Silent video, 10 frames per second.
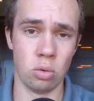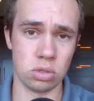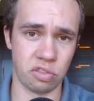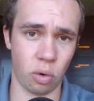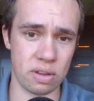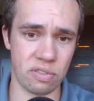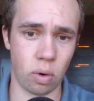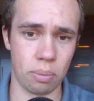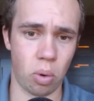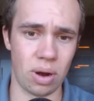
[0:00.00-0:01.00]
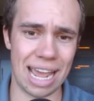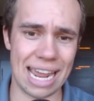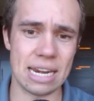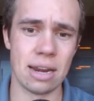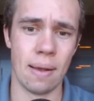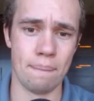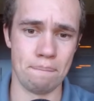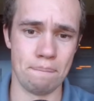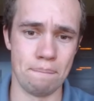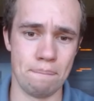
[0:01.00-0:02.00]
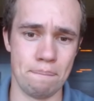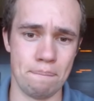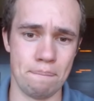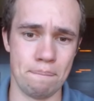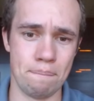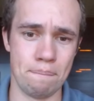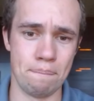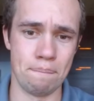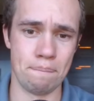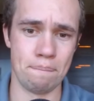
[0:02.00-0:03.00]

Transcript: was forty-four point eight million dollars.